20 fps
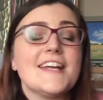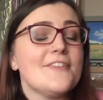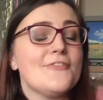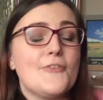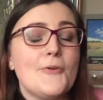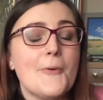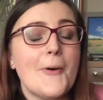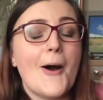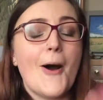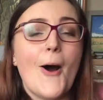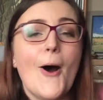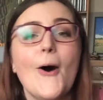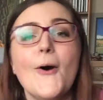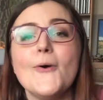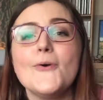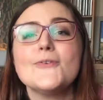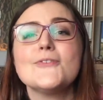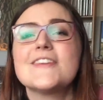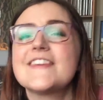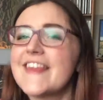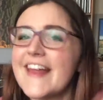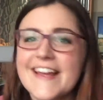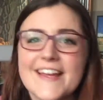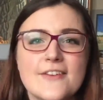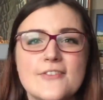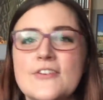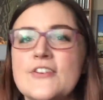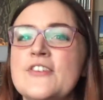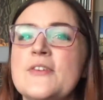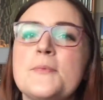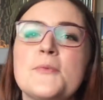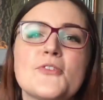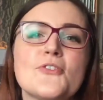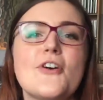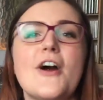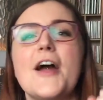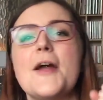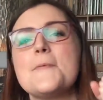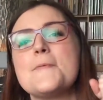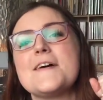If you are old, thank you for
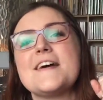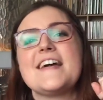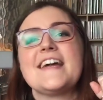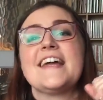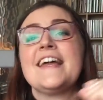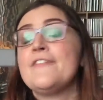subscribing.